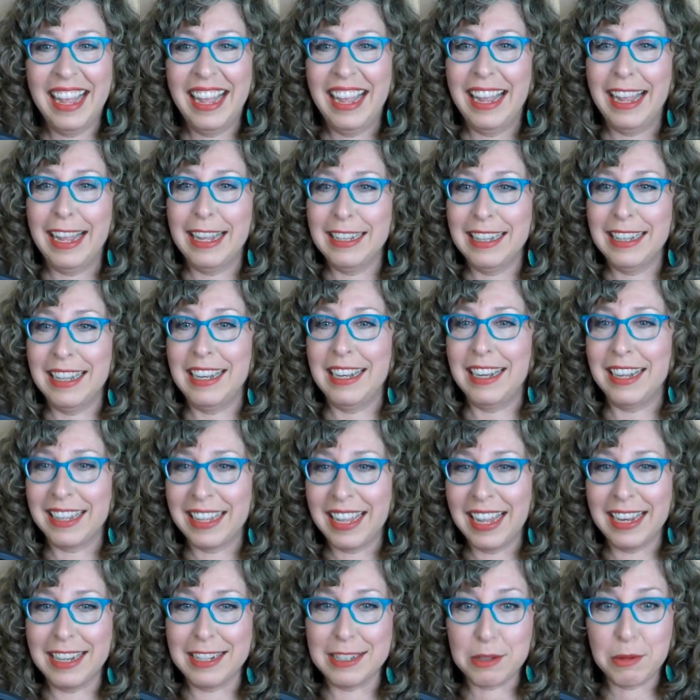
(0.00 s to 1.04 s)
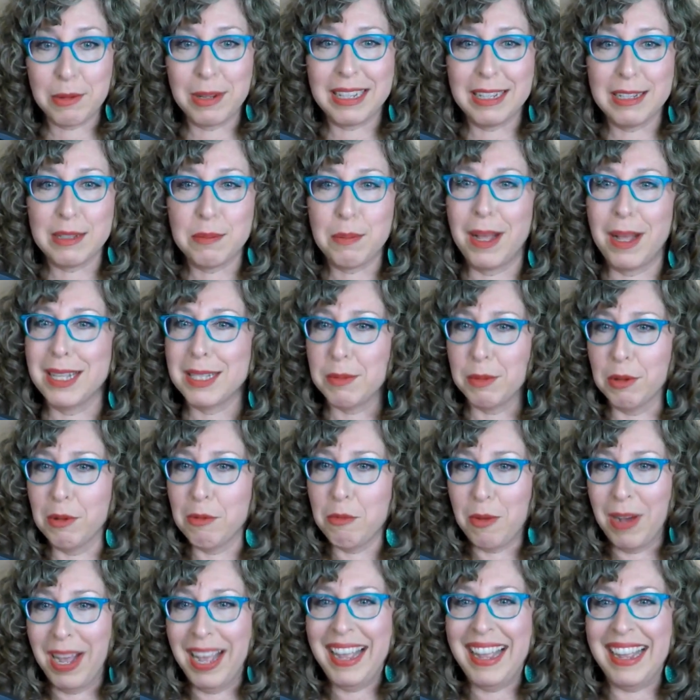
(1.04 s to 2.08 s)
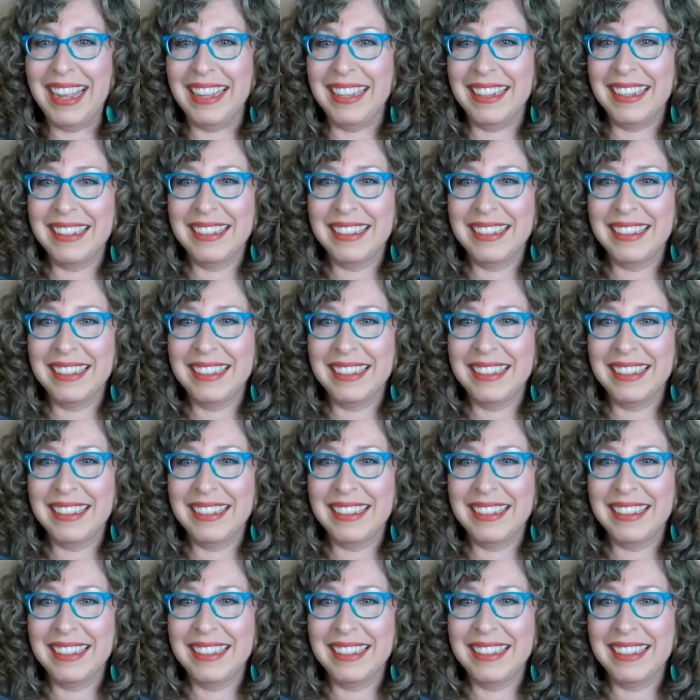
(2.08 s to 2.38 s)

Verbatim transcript: And then again, as quickly as possible. Why?